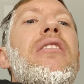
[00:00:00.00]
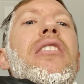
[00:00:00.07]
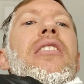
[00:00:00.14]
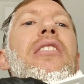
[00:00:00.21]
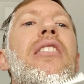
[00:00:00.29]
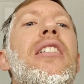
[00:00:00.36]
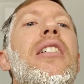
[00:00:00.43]

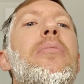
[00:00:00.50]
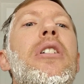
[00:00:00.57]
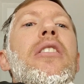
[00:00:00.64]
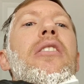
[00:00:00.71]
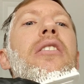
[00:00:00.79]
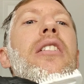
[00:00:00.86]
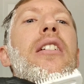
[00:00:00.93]
I'm not
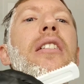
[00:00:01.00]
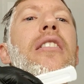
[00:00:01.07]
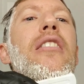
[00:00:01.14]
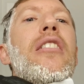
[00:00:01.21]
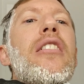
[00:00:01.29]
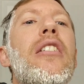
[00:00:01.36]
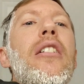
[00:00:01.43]
seeing any
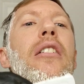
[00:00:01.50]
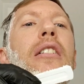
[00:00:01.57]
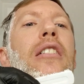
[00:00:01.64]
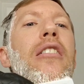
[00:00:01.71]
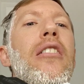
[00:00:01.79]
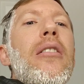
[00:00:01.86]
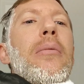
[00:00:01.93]
color
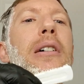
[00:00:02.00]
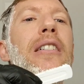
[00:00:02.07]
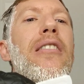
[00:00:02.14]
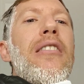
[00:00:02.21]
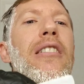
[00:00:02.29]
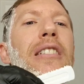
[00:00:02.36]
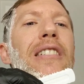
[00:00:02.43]
come out of
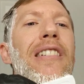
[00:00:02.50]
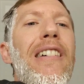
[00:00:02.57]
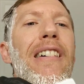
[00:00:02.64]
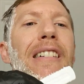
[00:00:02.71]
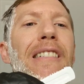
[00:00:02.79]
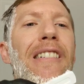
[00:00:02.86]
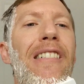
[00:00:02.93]
this at
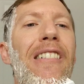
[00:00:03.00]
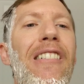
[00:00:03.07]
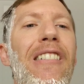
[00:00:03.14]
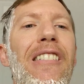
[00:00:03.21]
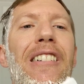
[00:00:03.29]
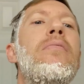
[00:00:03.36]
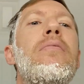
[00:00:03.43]
all.
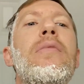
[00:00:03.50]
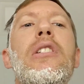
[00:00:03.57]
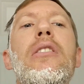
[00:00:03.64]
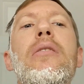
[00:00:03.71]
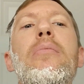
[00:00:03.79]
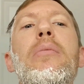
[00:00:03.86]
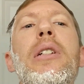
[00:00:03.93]

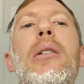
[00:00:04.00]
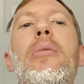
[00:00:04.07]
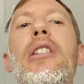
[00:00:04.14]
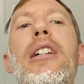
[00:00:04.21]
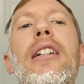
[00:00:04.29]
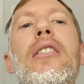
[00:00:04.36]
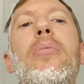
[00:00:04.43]
Maybe that's
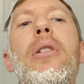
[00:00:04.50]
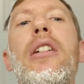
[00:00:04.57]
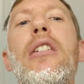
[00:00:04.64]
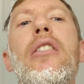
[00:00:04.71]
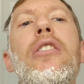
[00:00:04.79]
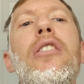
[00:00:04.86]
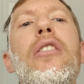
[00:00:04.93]
because
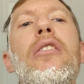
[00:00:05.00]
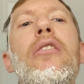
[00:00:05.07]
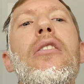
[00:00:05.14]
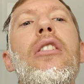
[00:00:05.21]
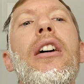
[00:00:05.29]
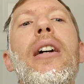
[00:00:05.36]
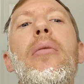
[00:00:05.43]
it's the
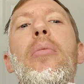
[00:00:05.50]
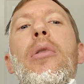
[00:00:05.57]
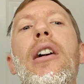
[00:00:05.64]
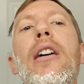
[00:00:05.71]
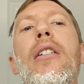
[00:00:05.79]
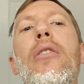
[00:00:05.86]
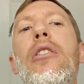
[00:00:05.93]
light brown.